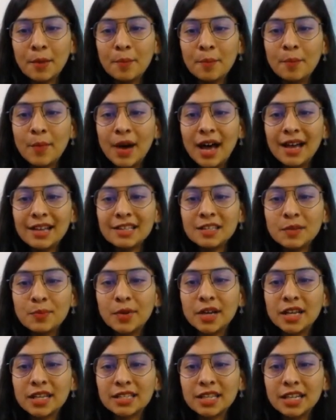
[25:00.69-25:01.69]
mass
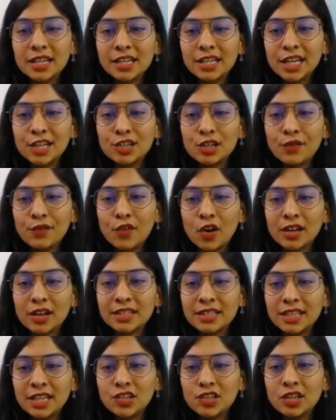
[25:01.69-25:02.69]
percentage of
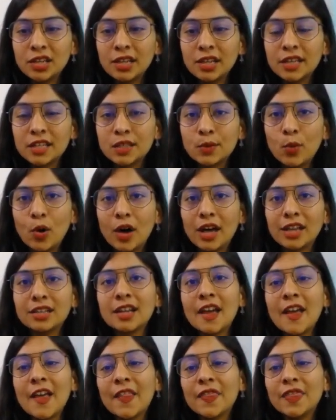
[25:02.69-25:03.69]
oxygen is
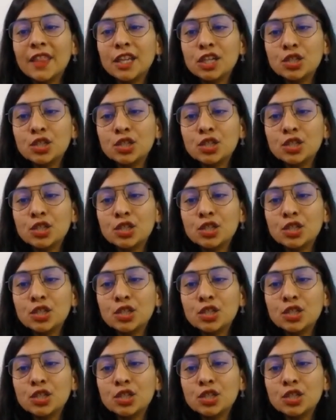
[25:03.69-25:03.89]
what? The